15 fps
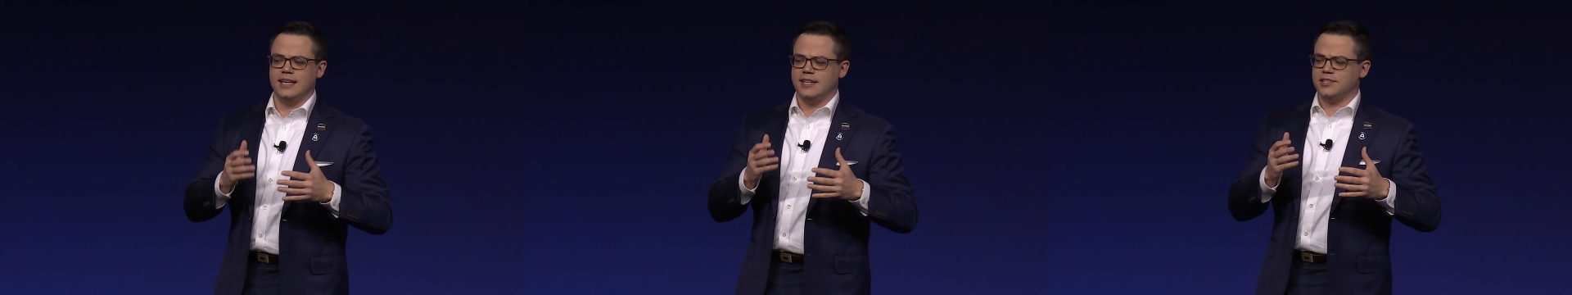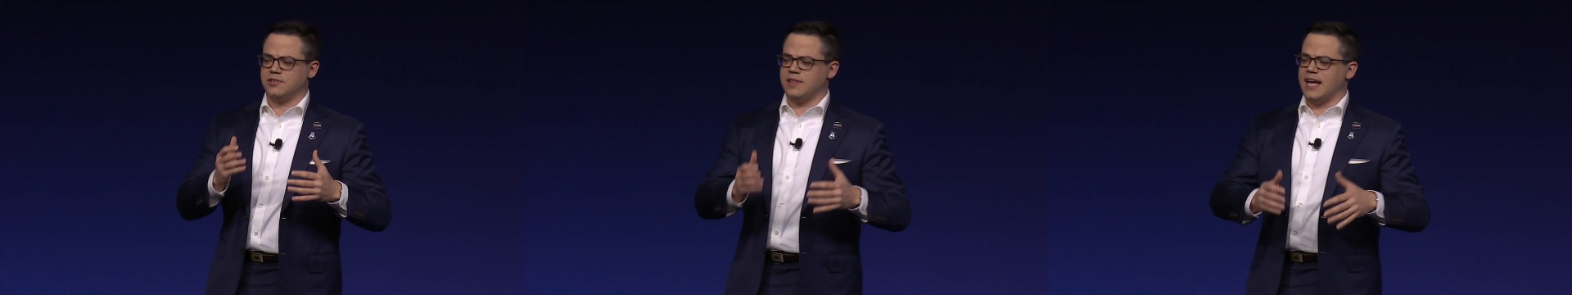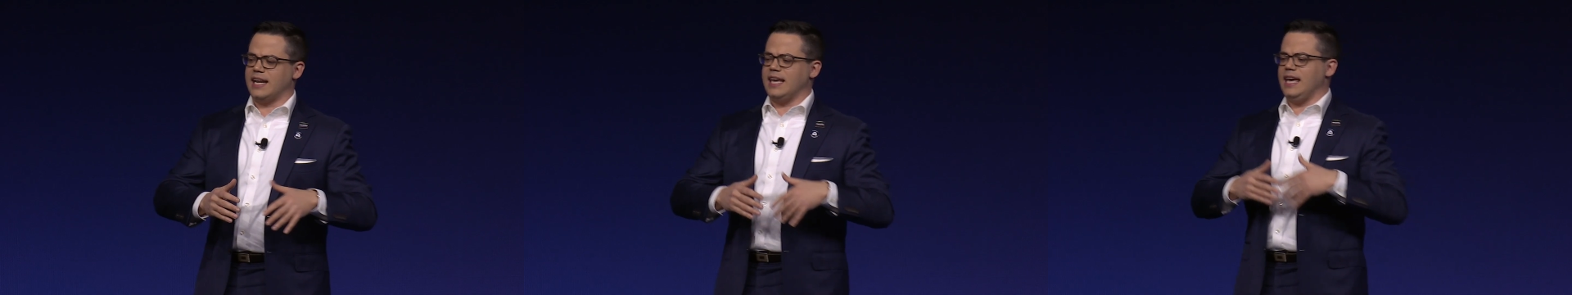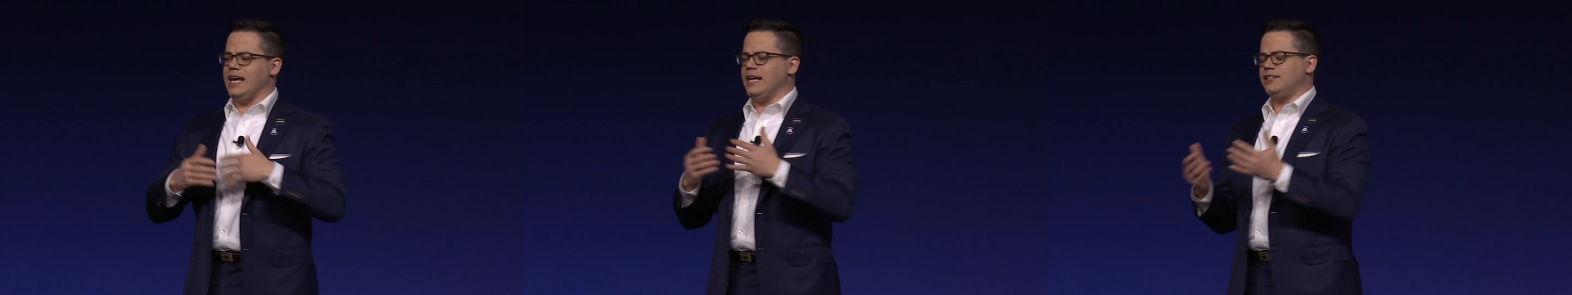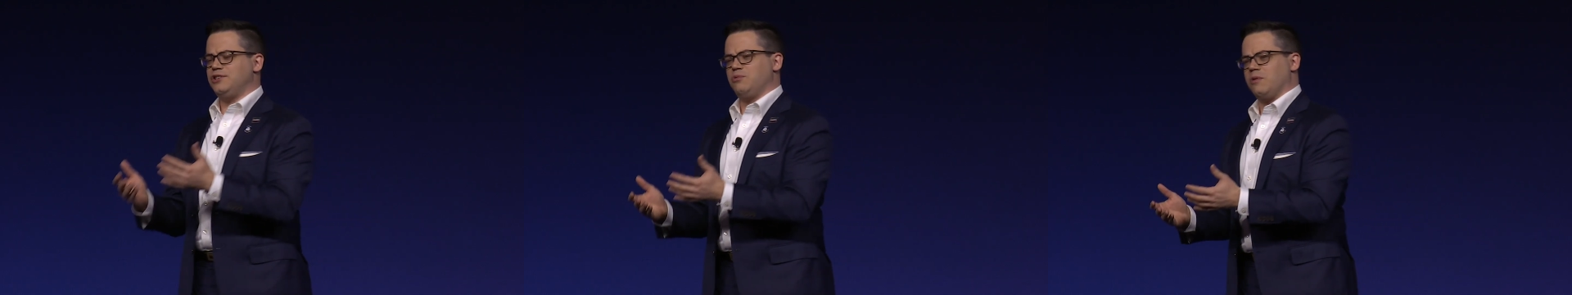so that
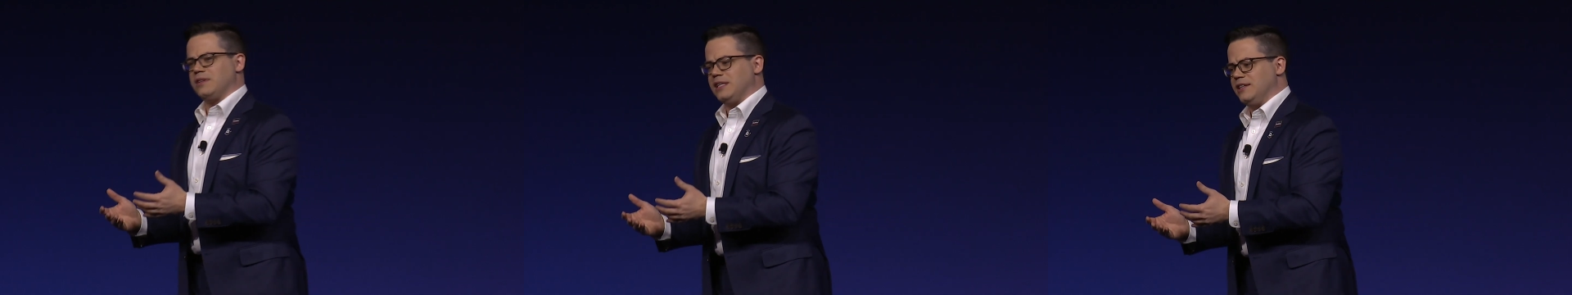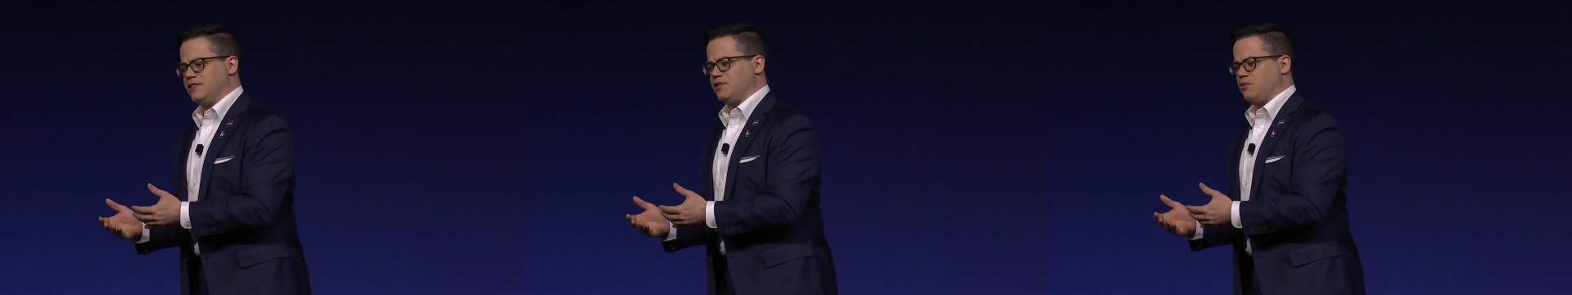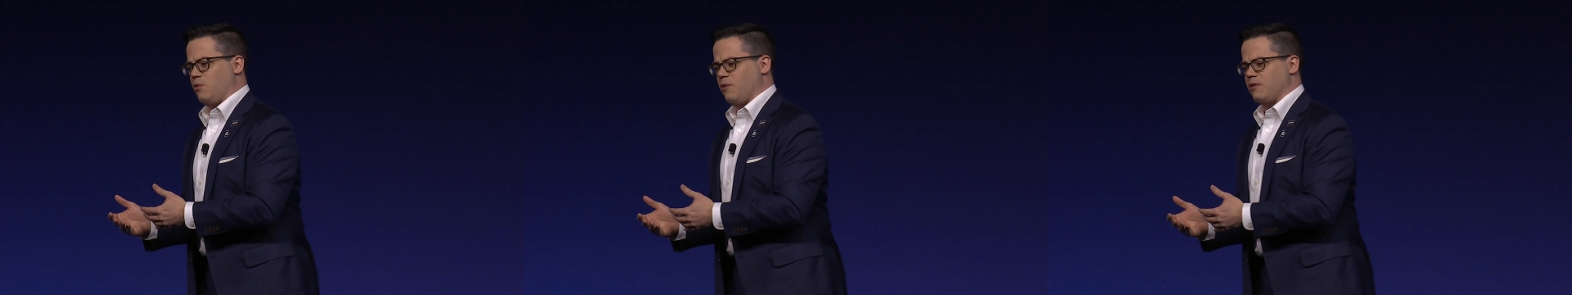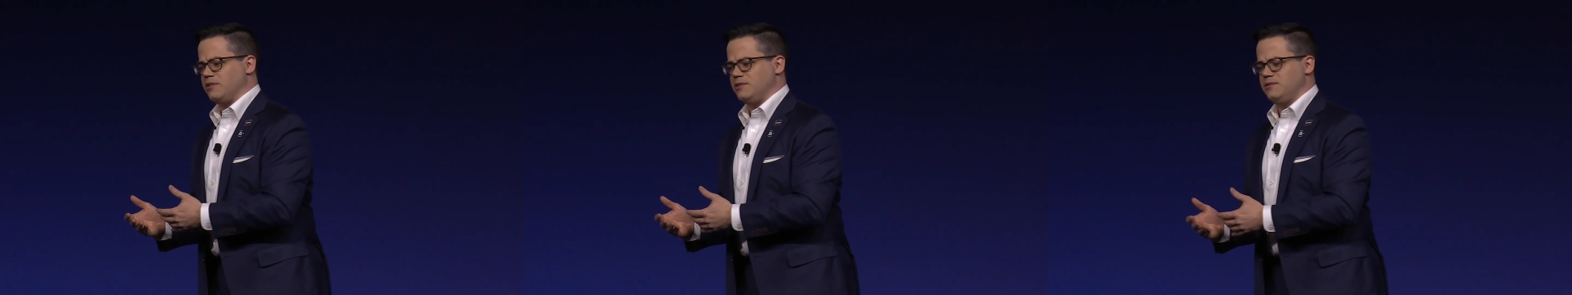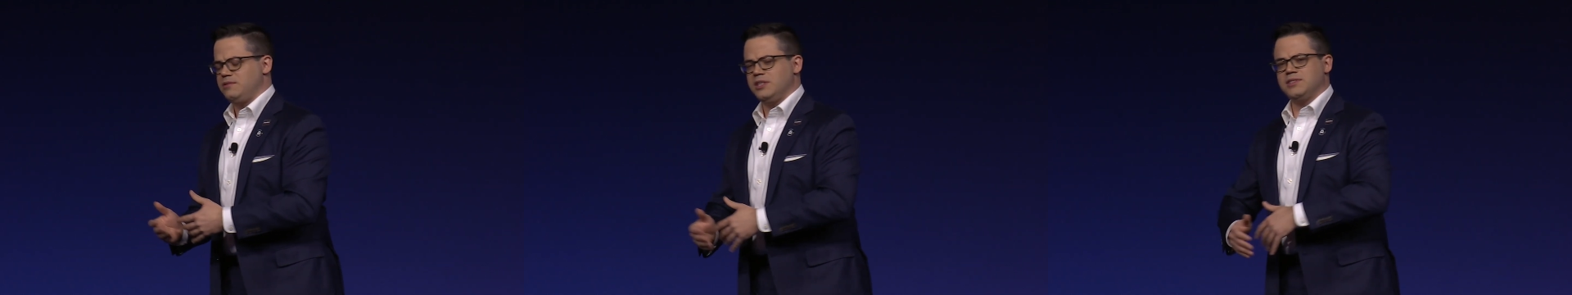each Northeast store
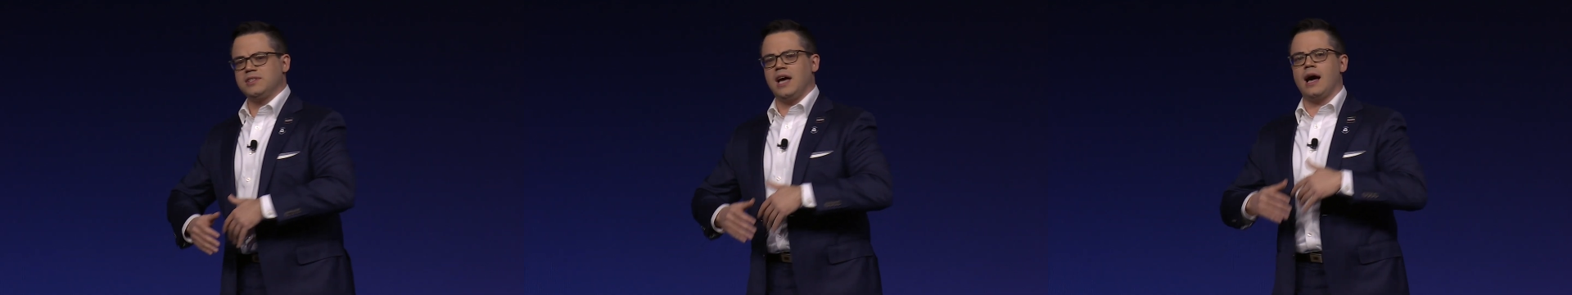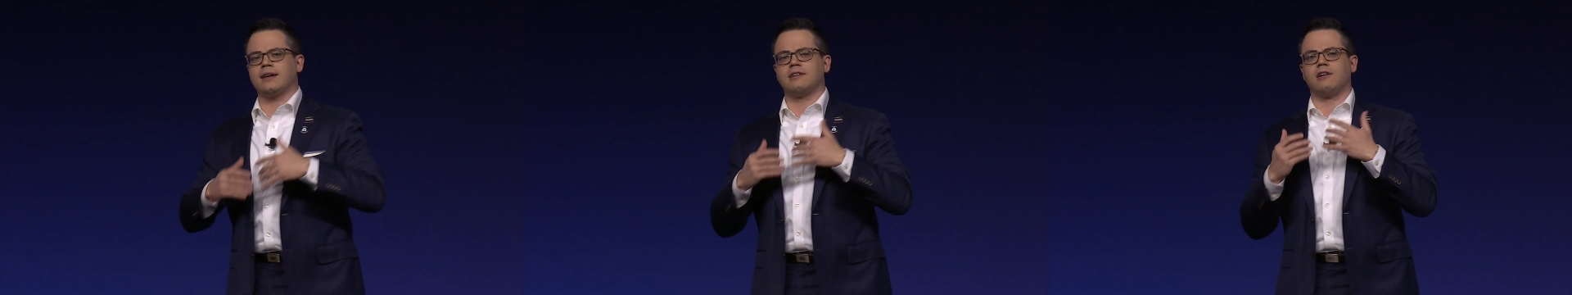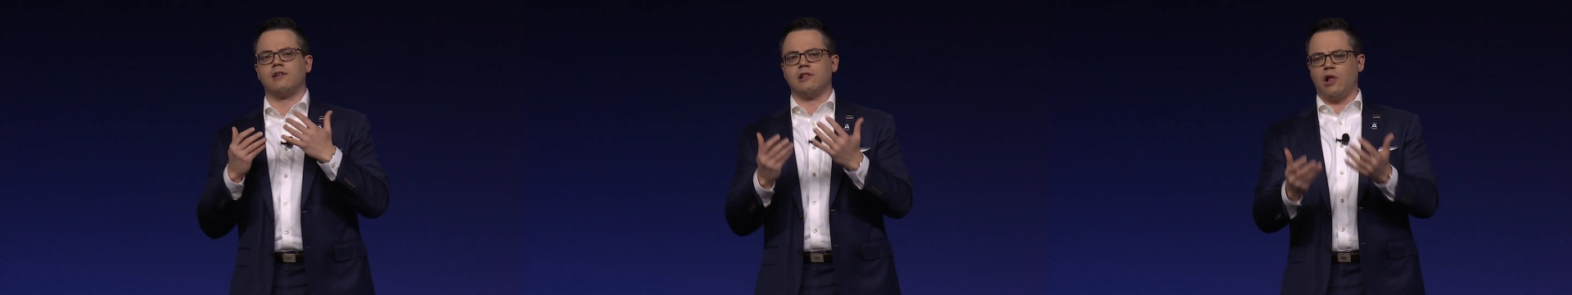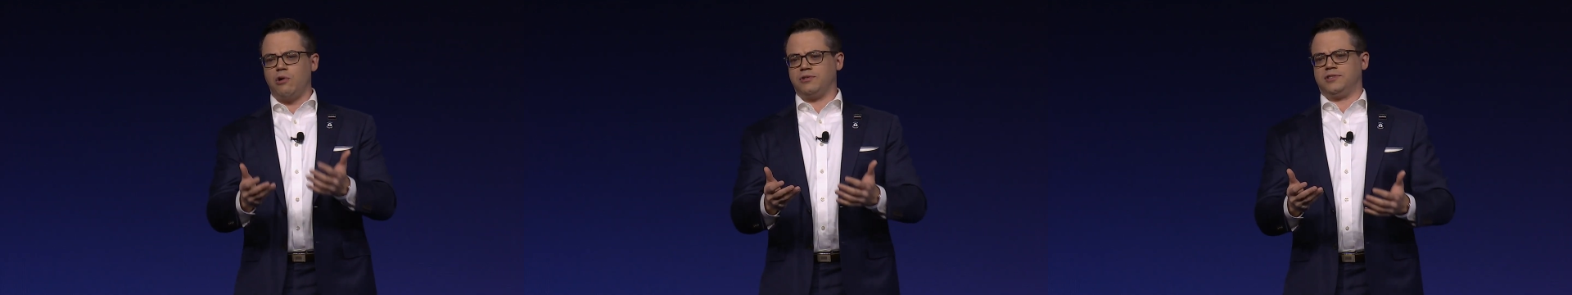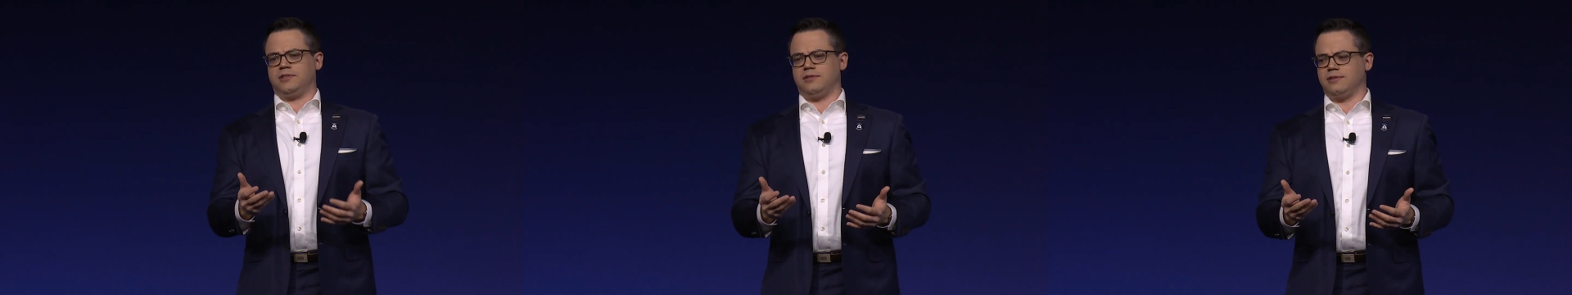just got
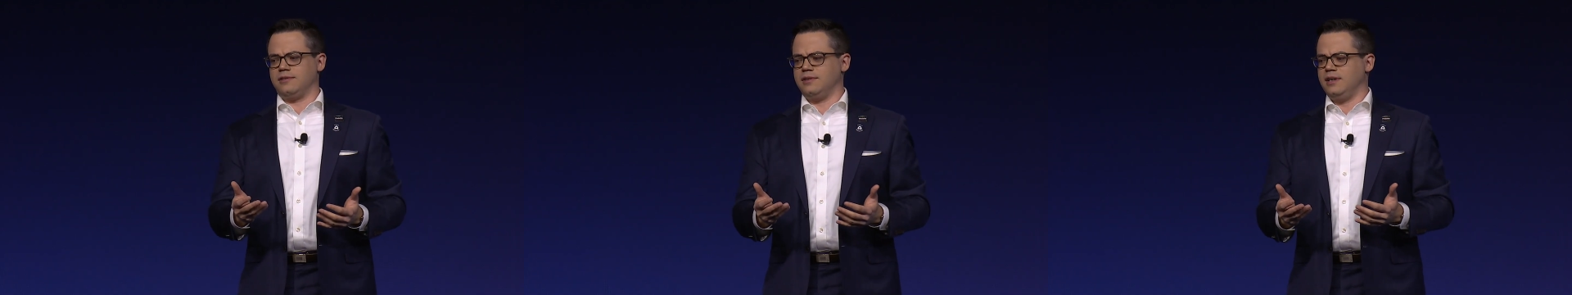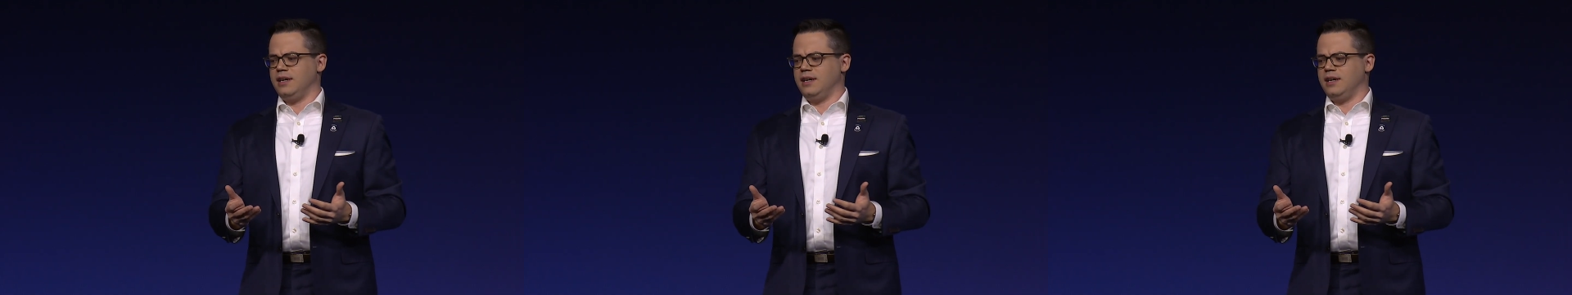closer